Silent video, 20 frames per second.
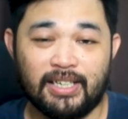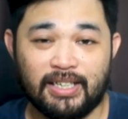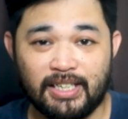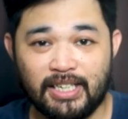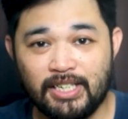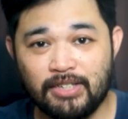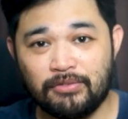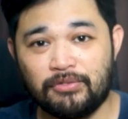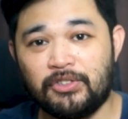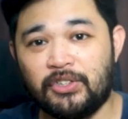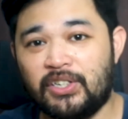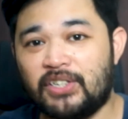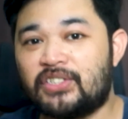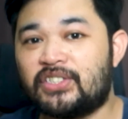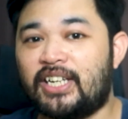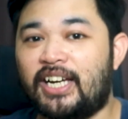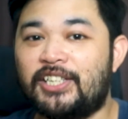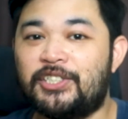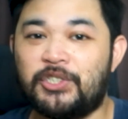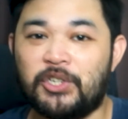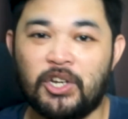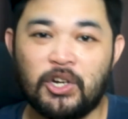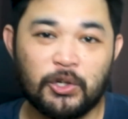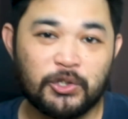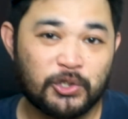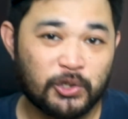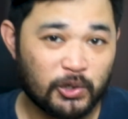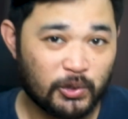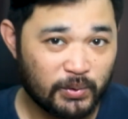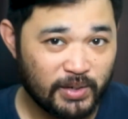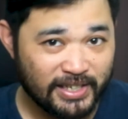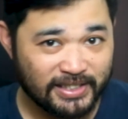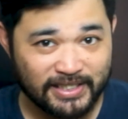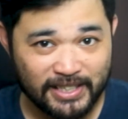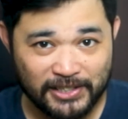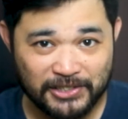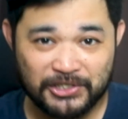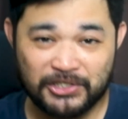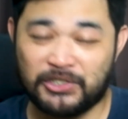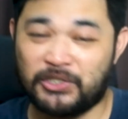And if you decide to go to a
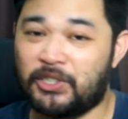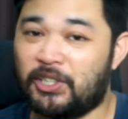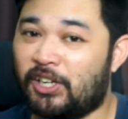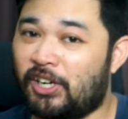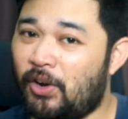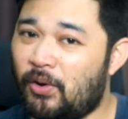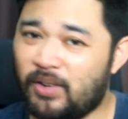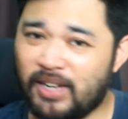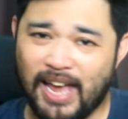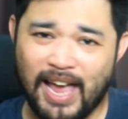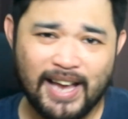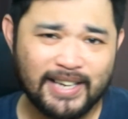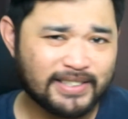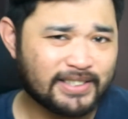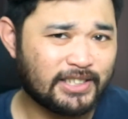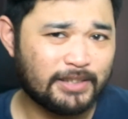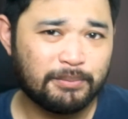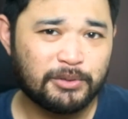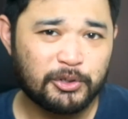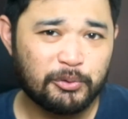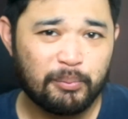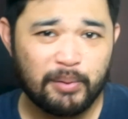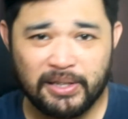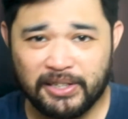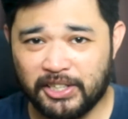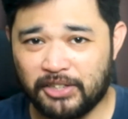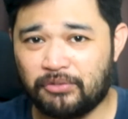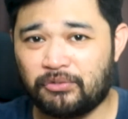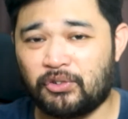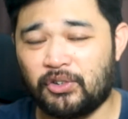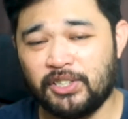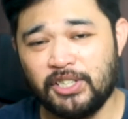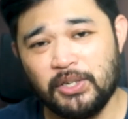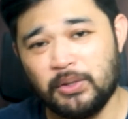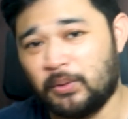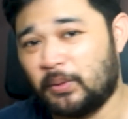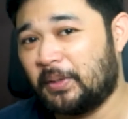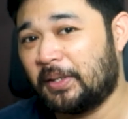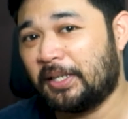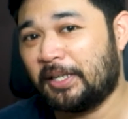retail store, don't ask them to build it for
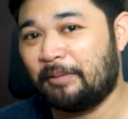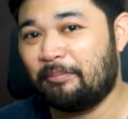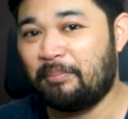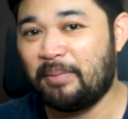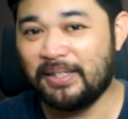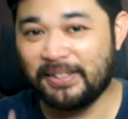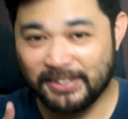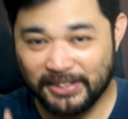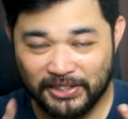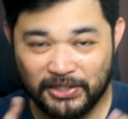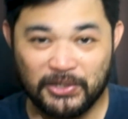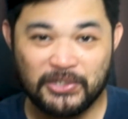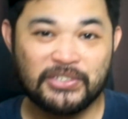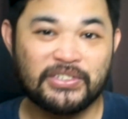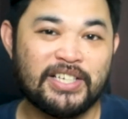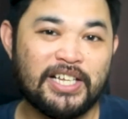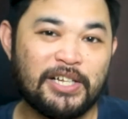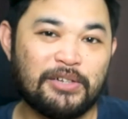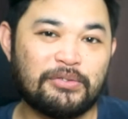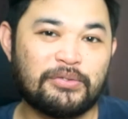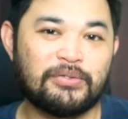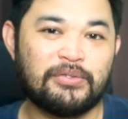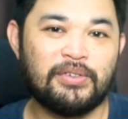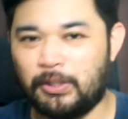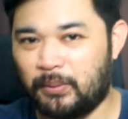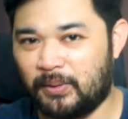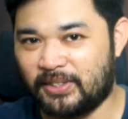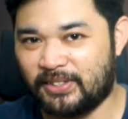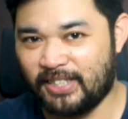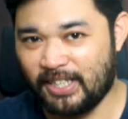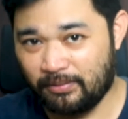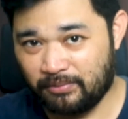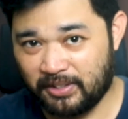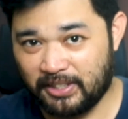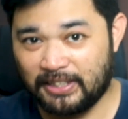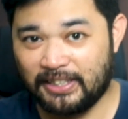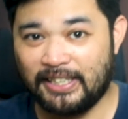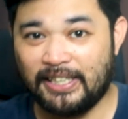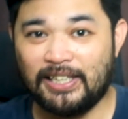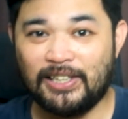you. Build it yourself. You will
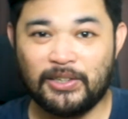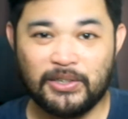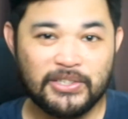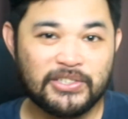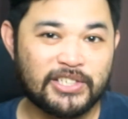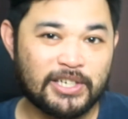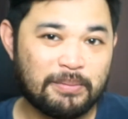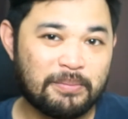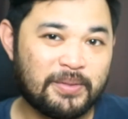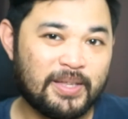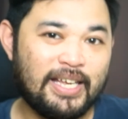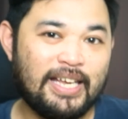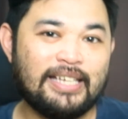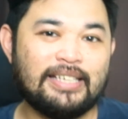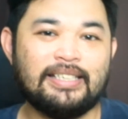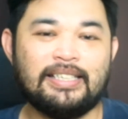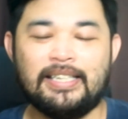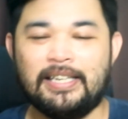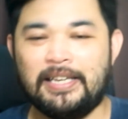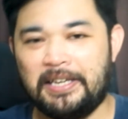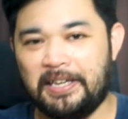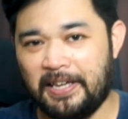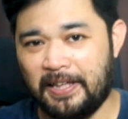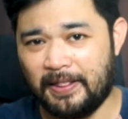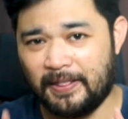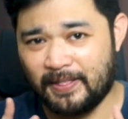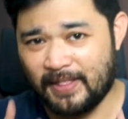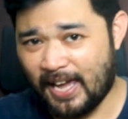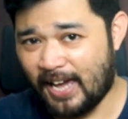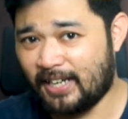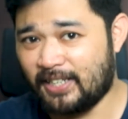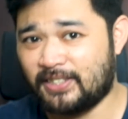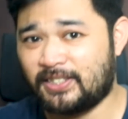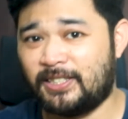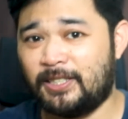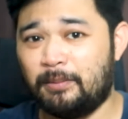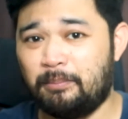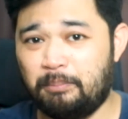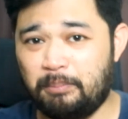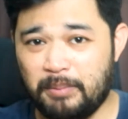definitely learn something. And that is
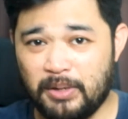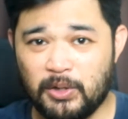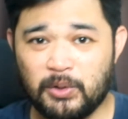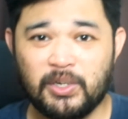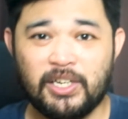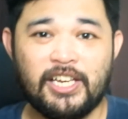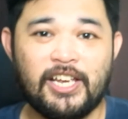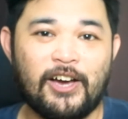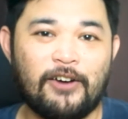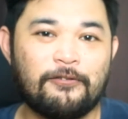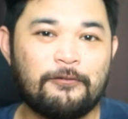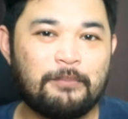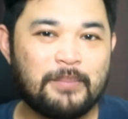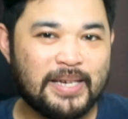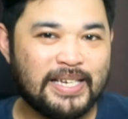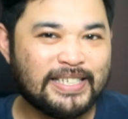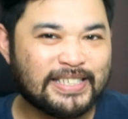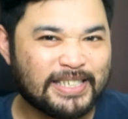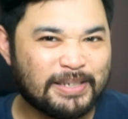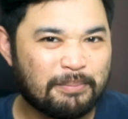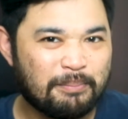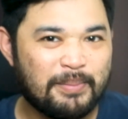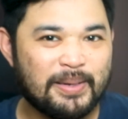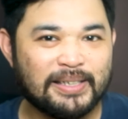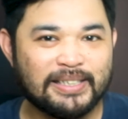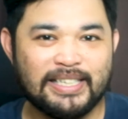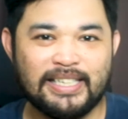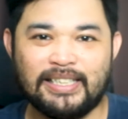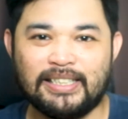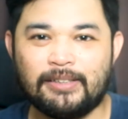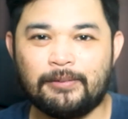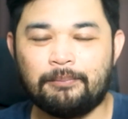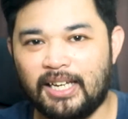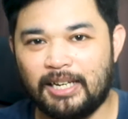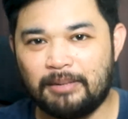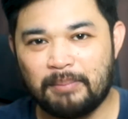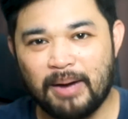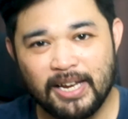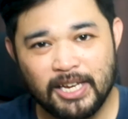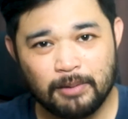the beauty of PC building.
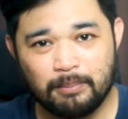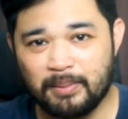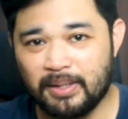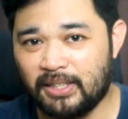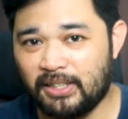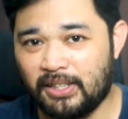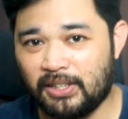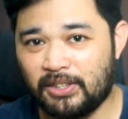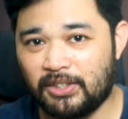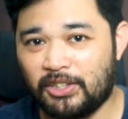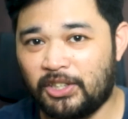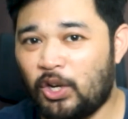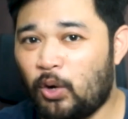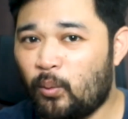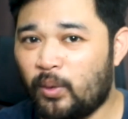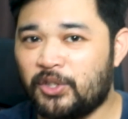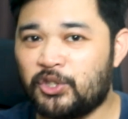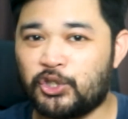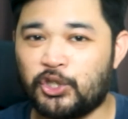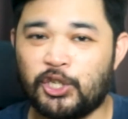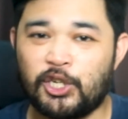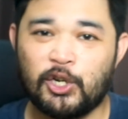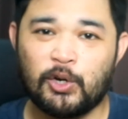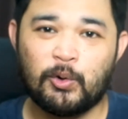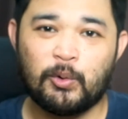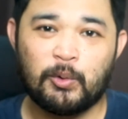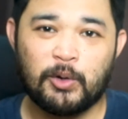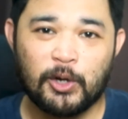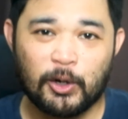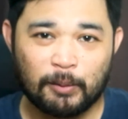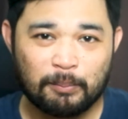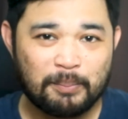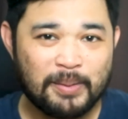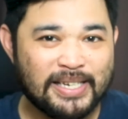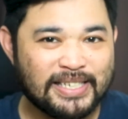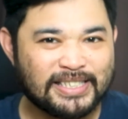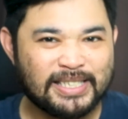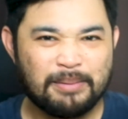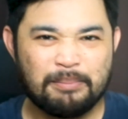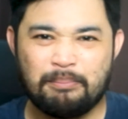In my opinion, no one should know your
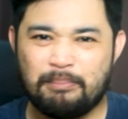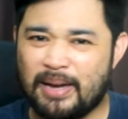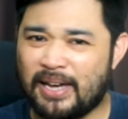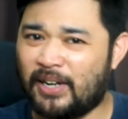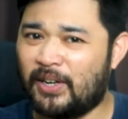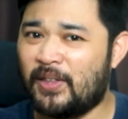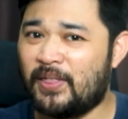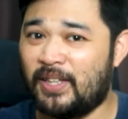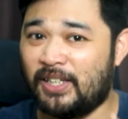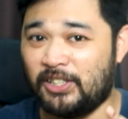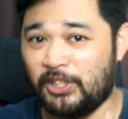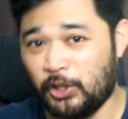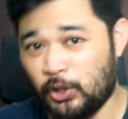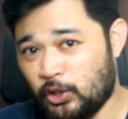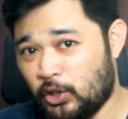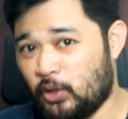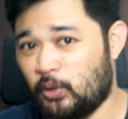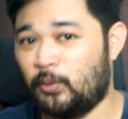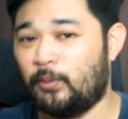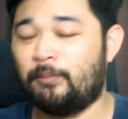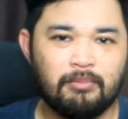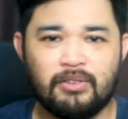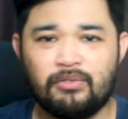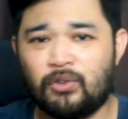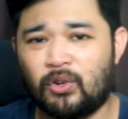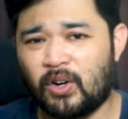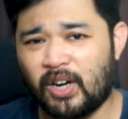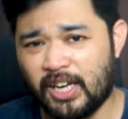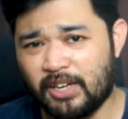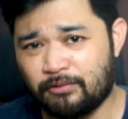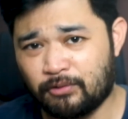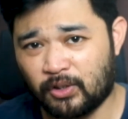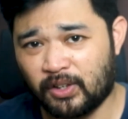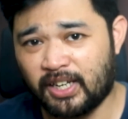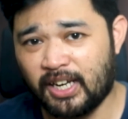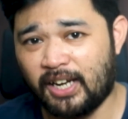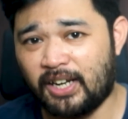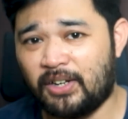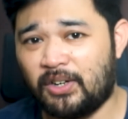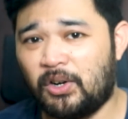PC better than you do. Before I
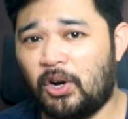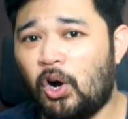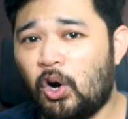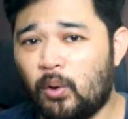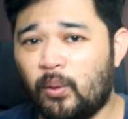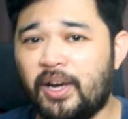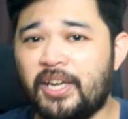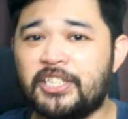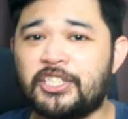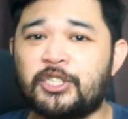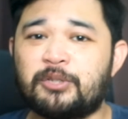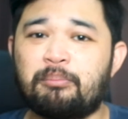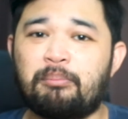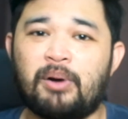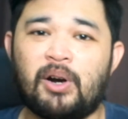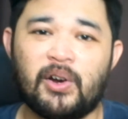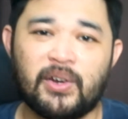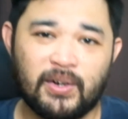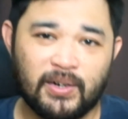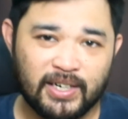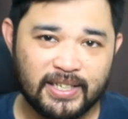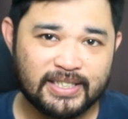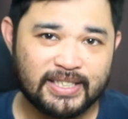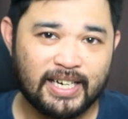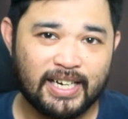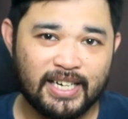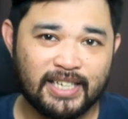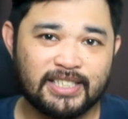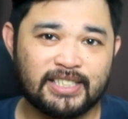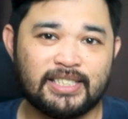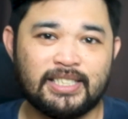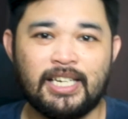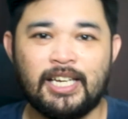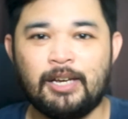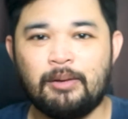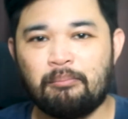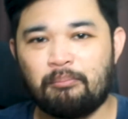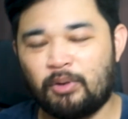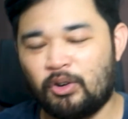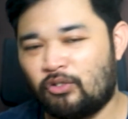forget, always prioritize
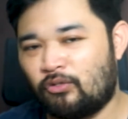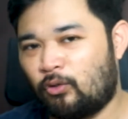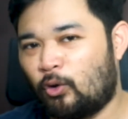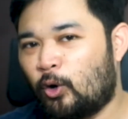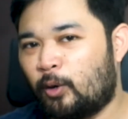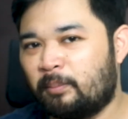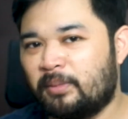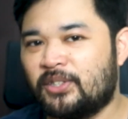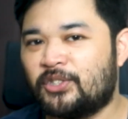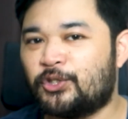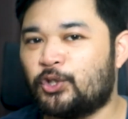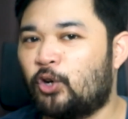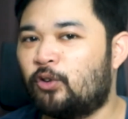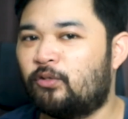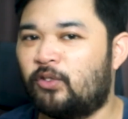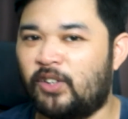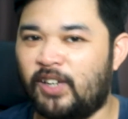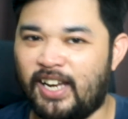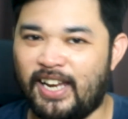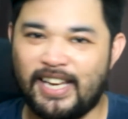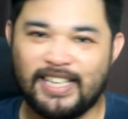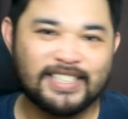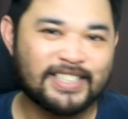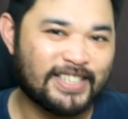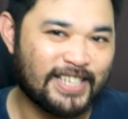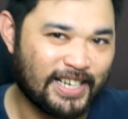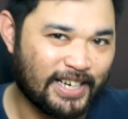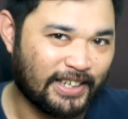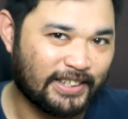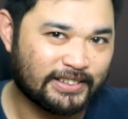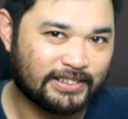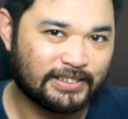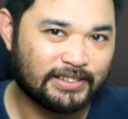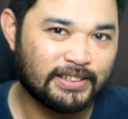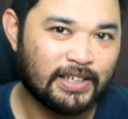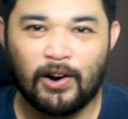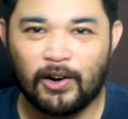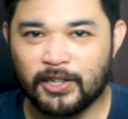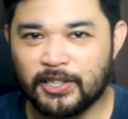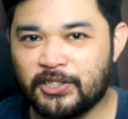performance over
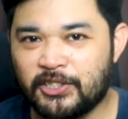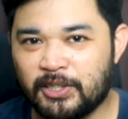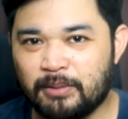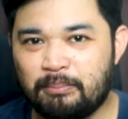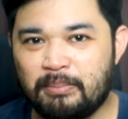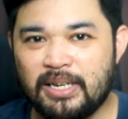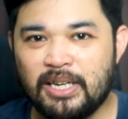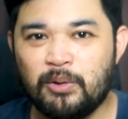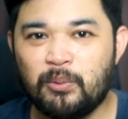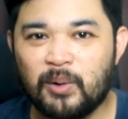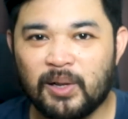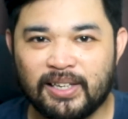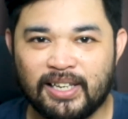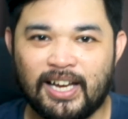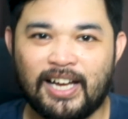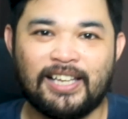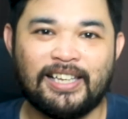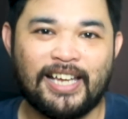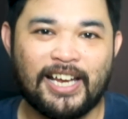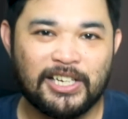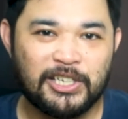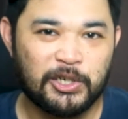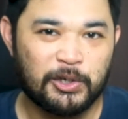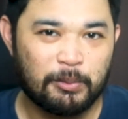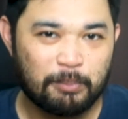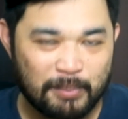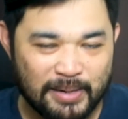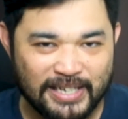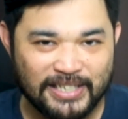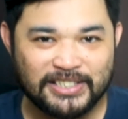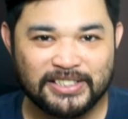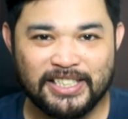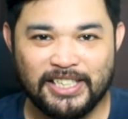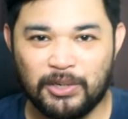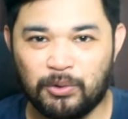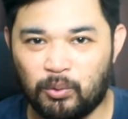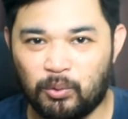aesthetics. RGB will not let your PC